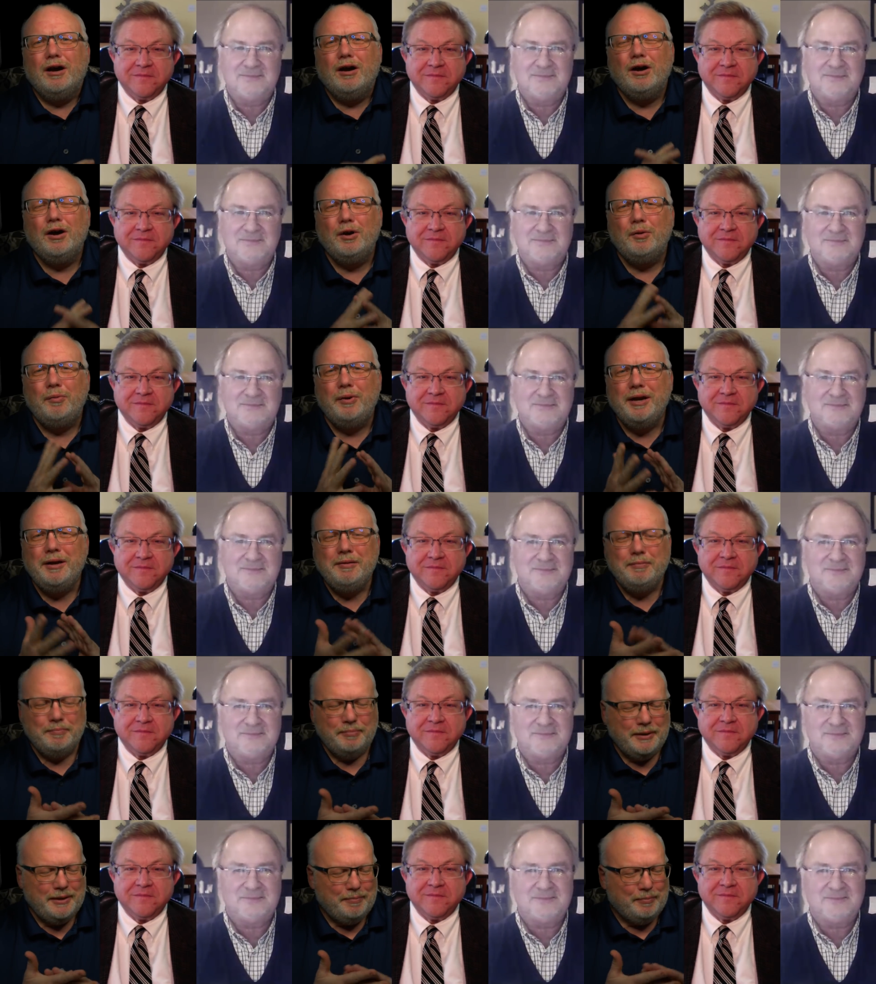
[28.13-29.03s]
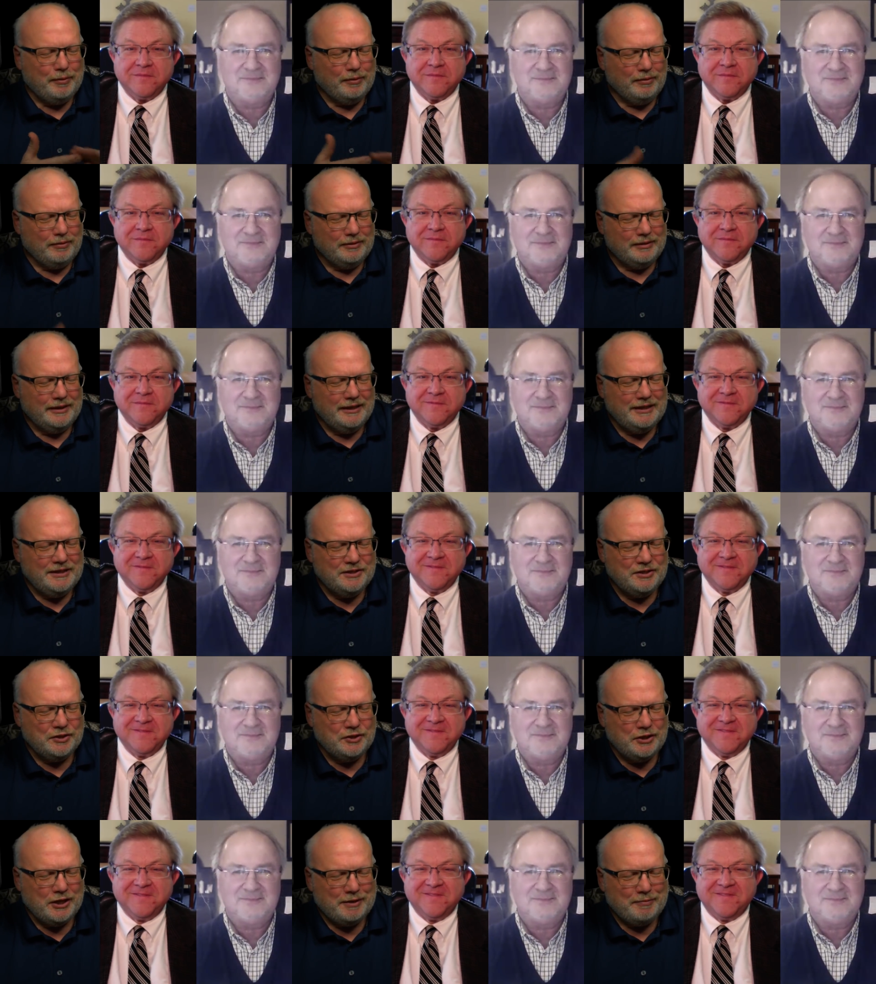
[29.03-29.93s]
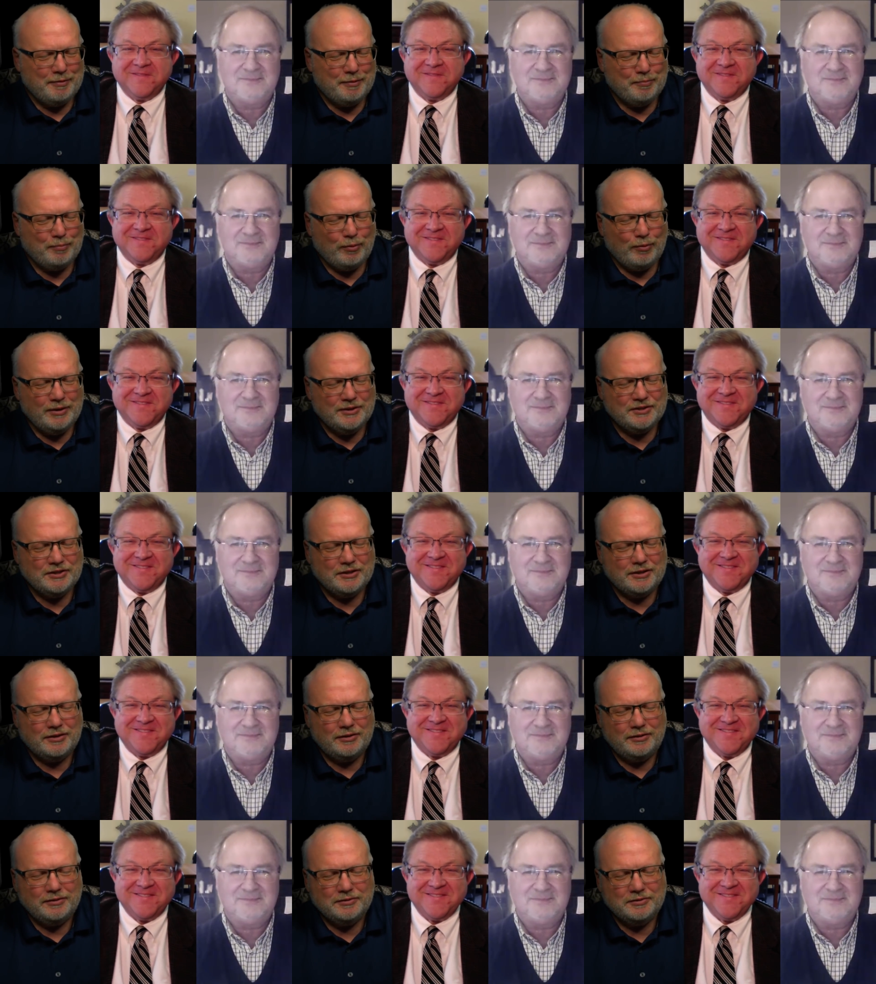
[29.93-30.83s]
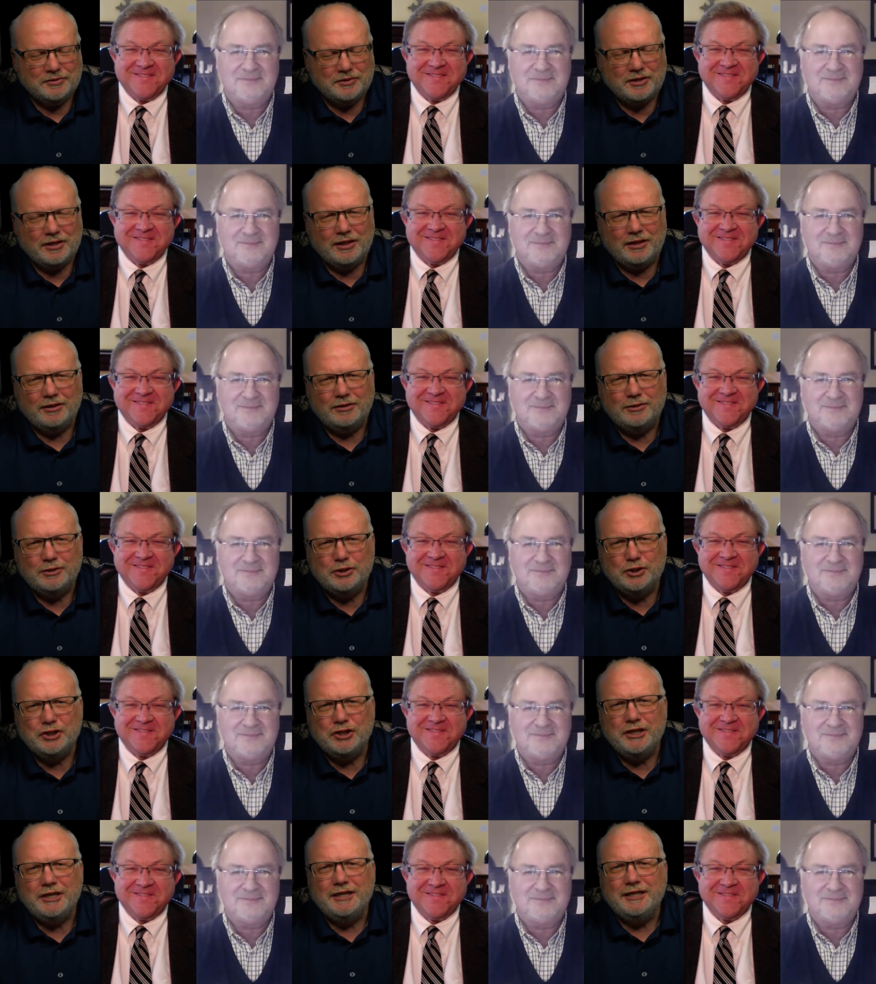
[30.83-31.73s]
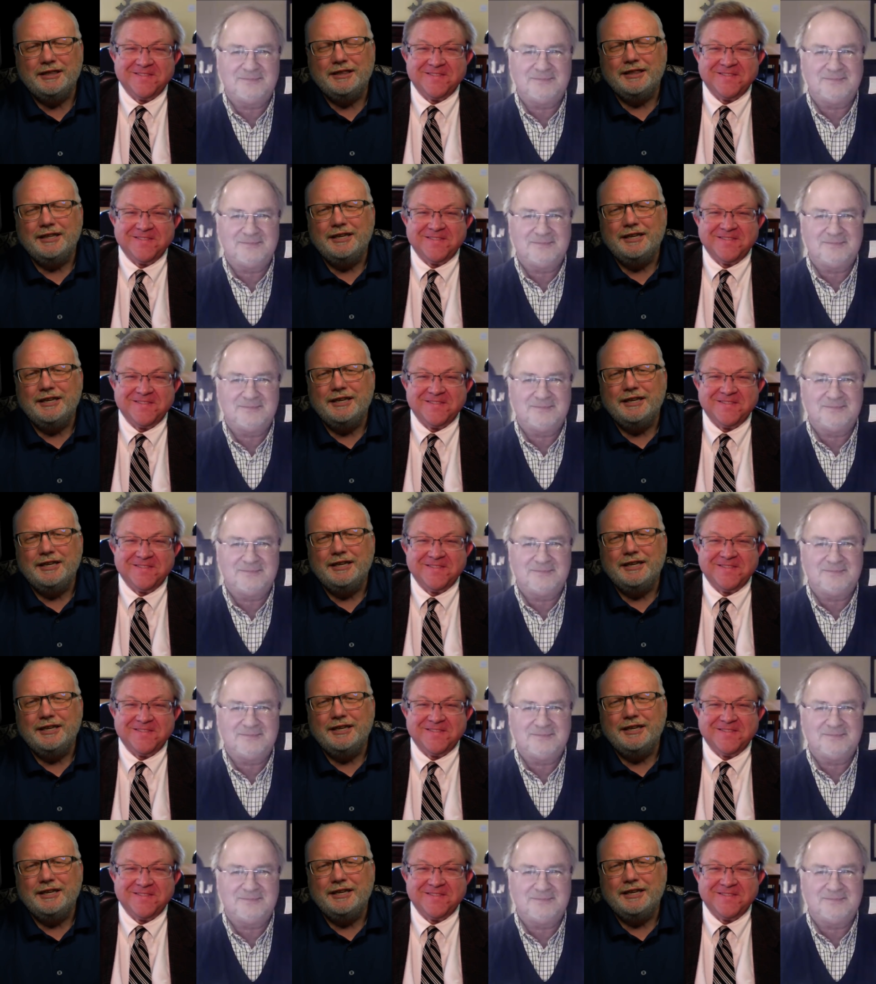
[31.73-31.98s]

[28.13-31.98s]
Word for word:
Speaker 1: All right, people, ladies and gentlemen, boys and girls, clergy and